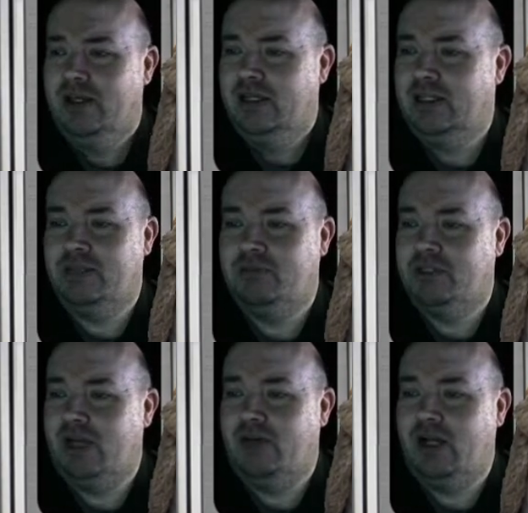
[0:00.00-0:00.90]

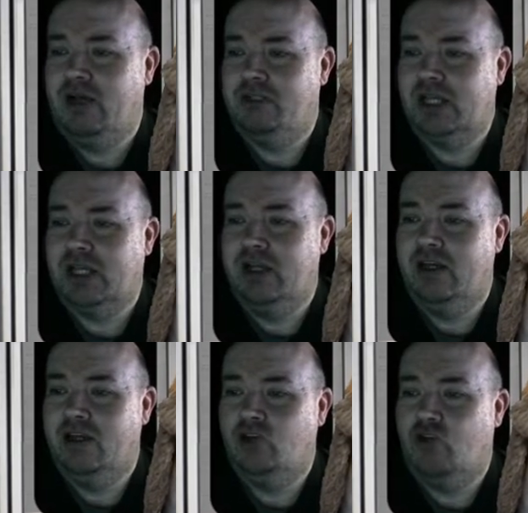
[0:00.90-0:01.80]
sometime when I was a kid,
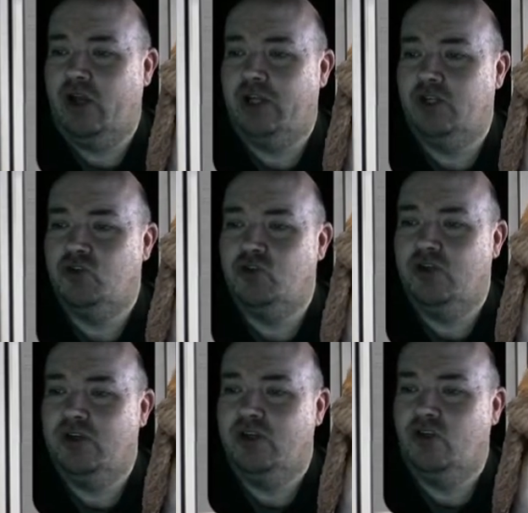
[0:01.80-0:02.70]
and trying to
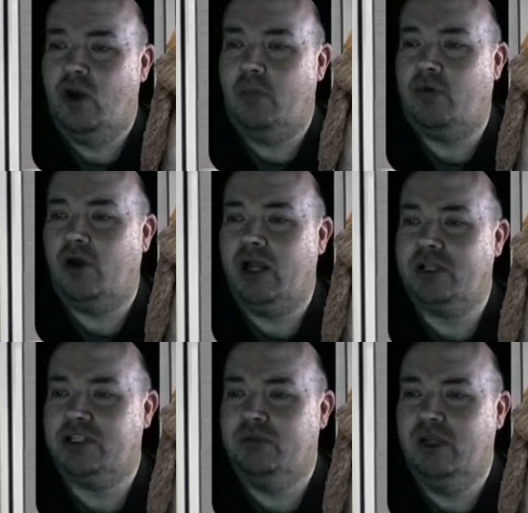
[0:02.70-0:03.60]

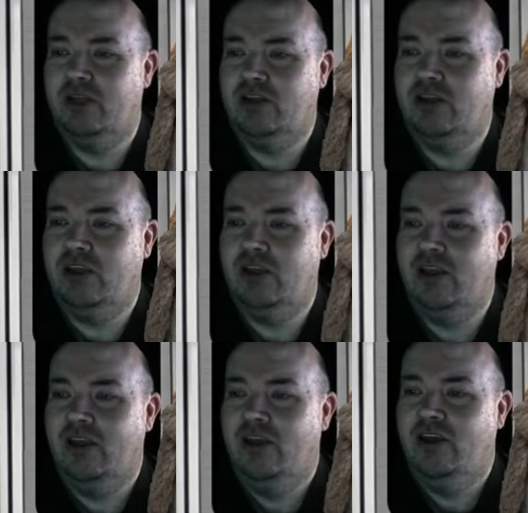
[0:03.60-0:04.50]
approximate the
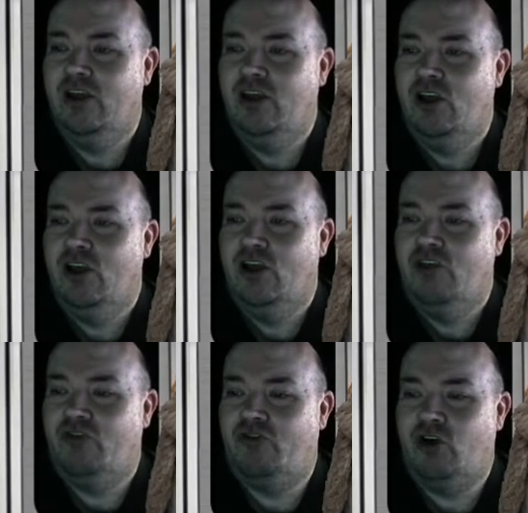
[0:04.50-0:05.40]

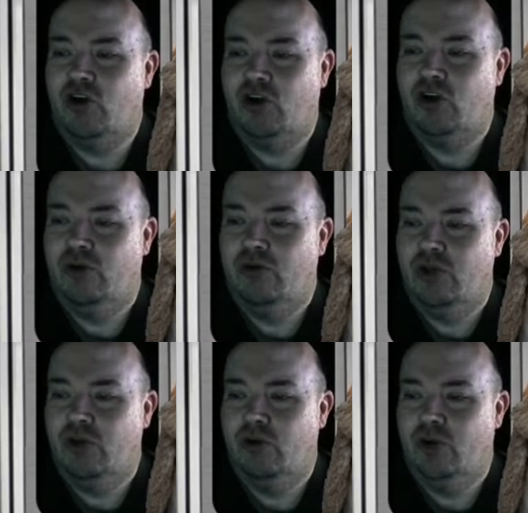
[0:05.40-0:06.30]
Frogger
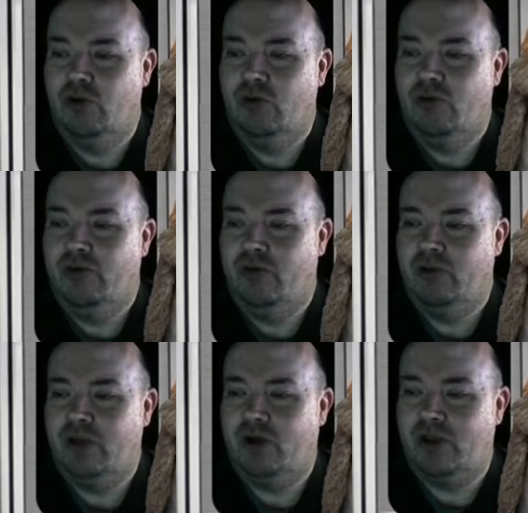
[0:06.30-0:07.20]
logo from
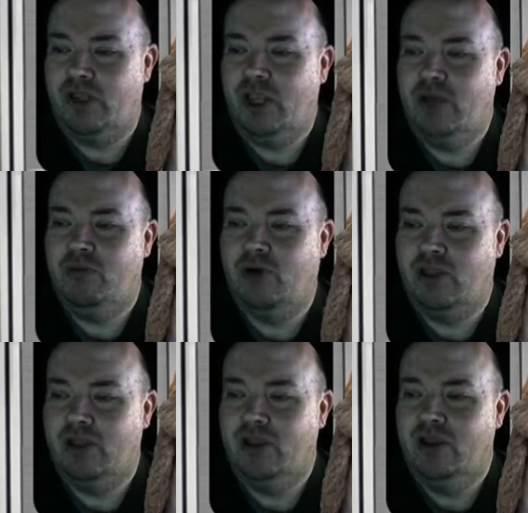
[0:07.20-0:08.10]
the arcade
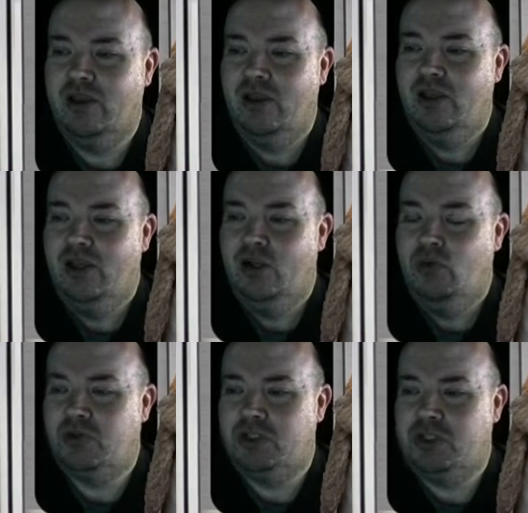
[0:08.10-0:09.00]
marquee,
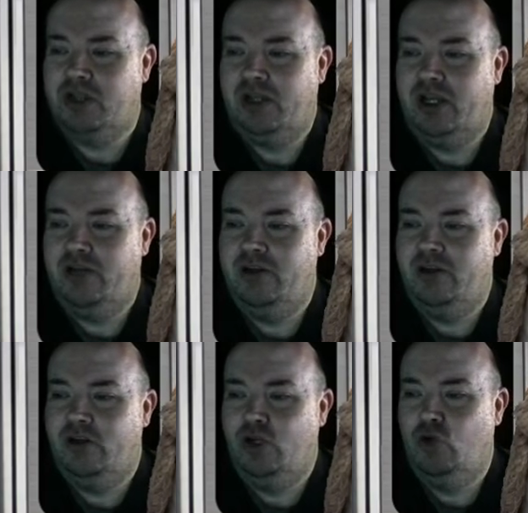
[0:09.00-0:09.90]
which was something I
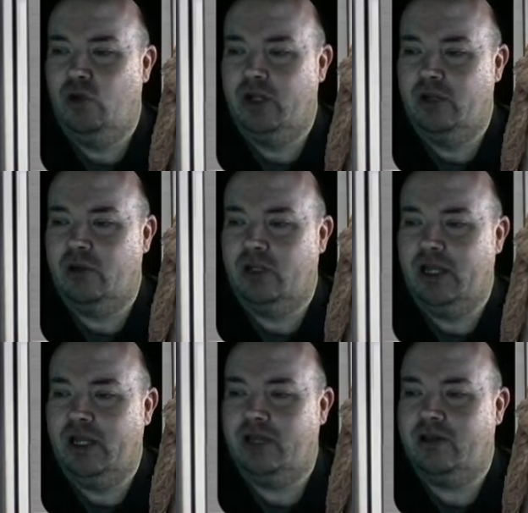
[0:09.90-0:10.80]
knew what it looked
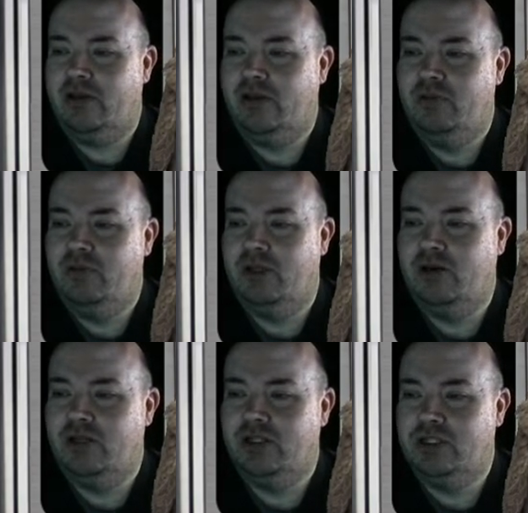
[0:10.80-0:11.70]
like
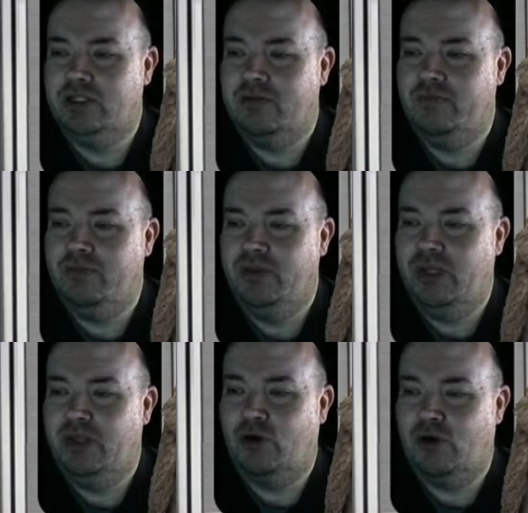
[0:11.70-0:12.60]
because
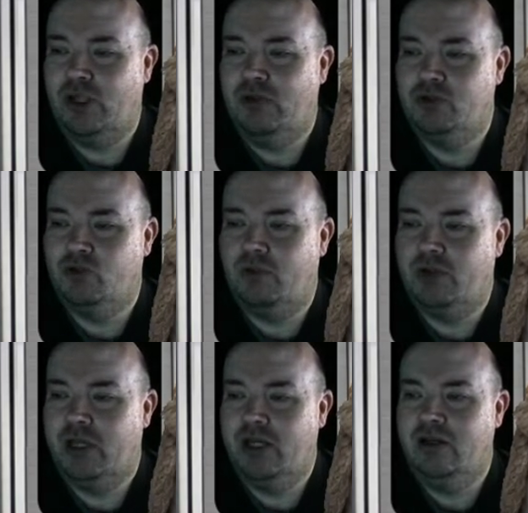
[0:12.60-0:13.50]
the marquee was
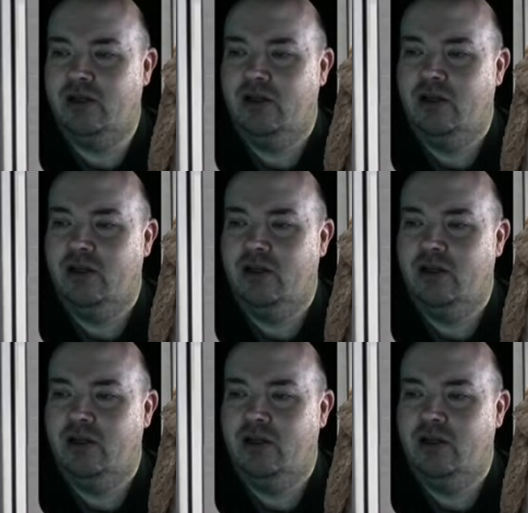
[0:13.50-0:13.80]
replicated